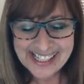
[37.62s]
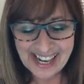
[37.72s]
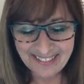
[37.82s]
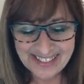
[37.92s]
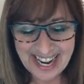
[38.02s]

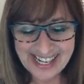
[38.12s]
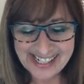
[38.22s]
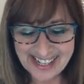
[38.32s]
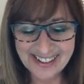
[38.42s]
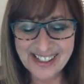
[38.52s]
Some
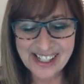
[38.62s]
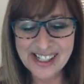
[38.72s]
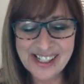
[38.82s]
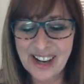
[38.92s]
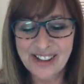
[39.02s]
days are
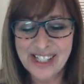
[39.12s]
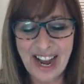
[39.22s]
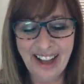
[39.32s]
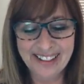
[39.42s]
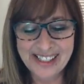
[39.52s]
just so
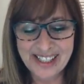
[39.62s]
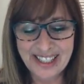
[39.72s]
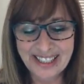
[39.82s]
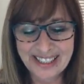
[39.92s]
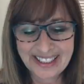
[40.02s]

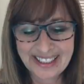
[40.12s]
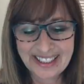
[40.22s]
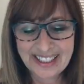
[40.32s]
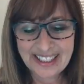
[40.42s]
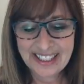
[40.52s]
challenging.
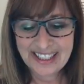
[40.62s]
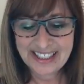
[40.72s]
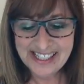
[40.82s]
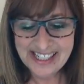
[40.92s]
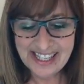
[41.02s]

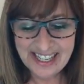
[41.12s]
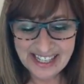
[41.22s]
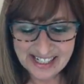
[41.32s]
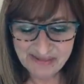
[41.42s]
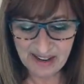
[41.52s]
Today
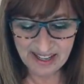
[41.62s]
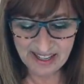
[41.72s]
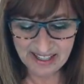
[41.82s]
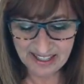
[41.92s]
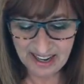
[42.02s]
has
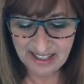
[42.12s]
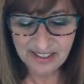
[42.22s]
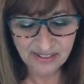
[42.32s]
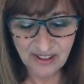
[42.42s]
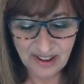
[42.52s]
been kind
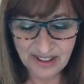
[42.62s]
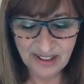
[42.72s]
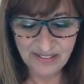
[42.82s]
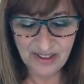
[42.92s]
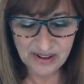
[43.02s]
of one
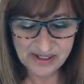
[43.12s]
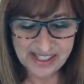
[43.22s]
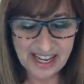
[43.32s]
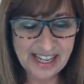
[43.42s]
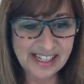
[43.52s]
of those
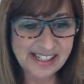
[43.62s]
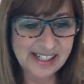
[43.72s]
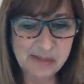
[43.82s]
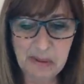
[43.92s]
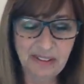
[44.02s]
days.
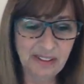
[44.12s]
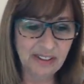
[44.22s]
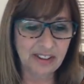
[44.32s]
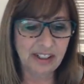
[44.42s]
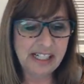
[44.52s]
It's been a little
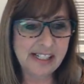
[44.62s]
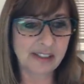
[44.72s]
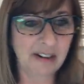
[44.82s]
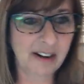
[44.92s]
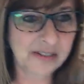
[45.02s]

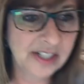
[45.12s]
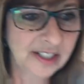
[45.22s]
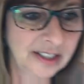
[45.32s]
crazy around